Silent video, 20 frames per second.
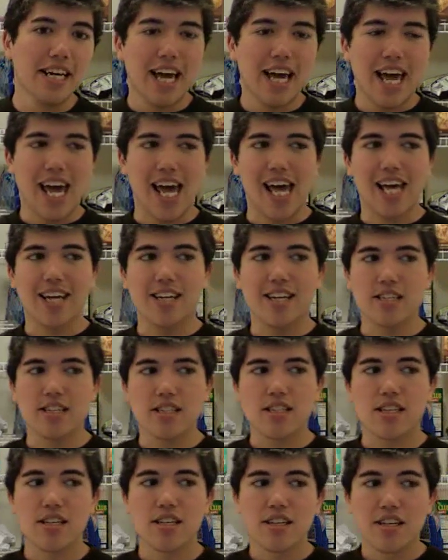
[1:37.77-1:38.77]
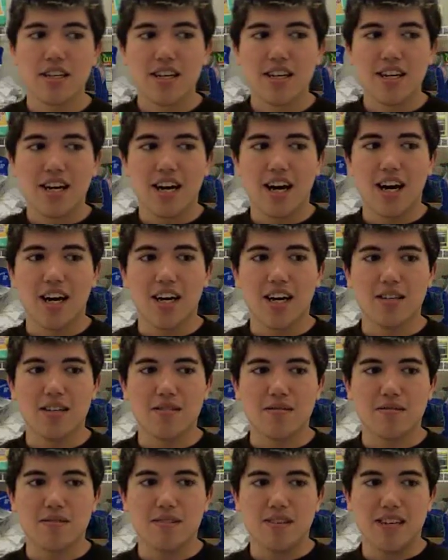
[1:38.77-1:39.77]
And
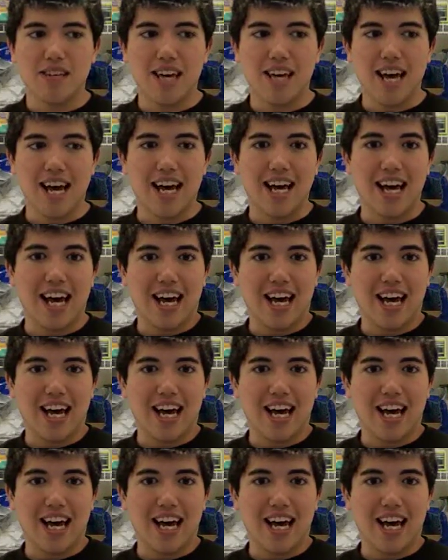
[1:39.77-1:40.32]
um, yeah,